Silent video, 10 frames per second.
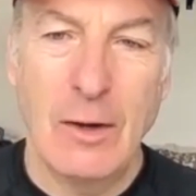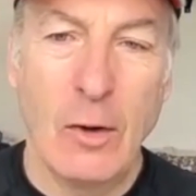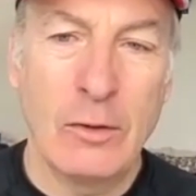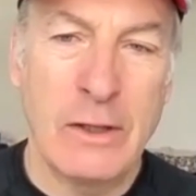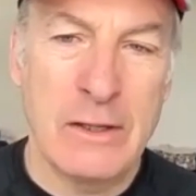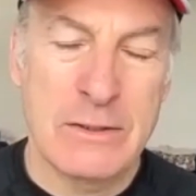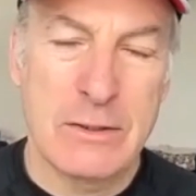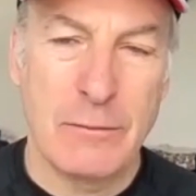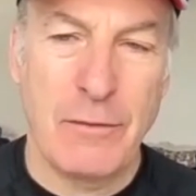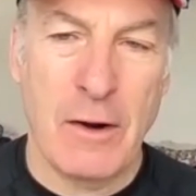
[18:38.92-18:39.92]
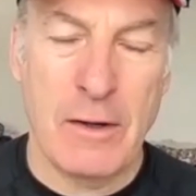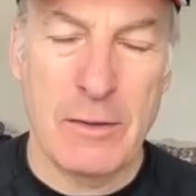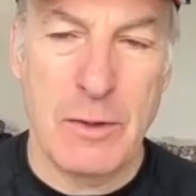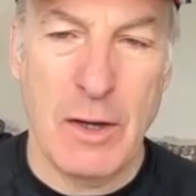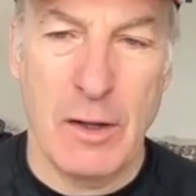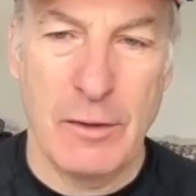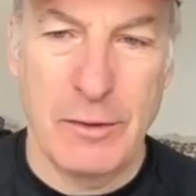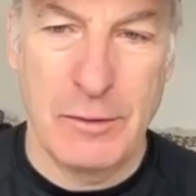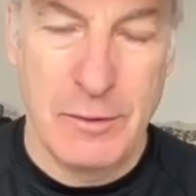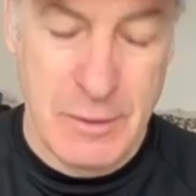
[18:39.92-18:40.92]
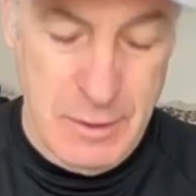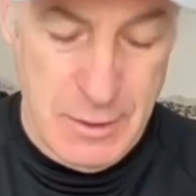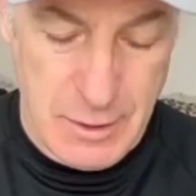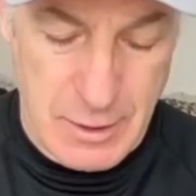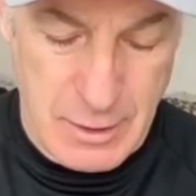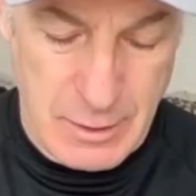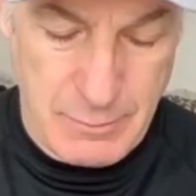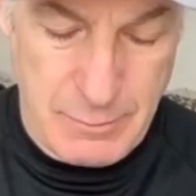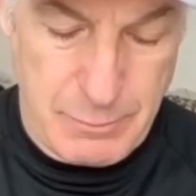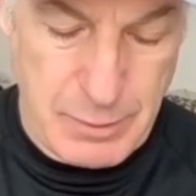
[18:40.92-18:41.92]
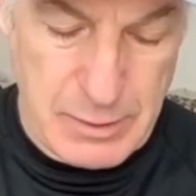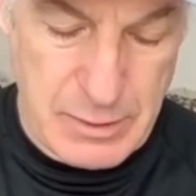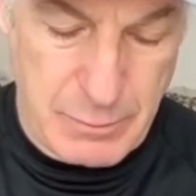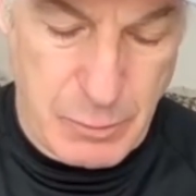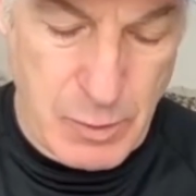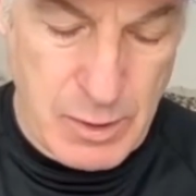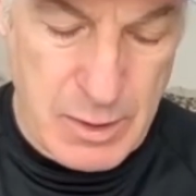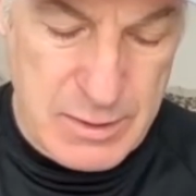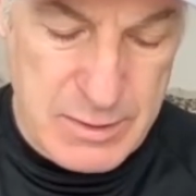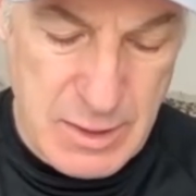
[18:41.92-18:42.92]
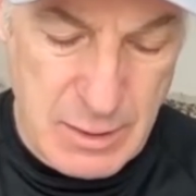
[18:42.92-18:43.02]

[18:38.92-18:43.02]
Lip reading: Only insofar as we all do. But the point is,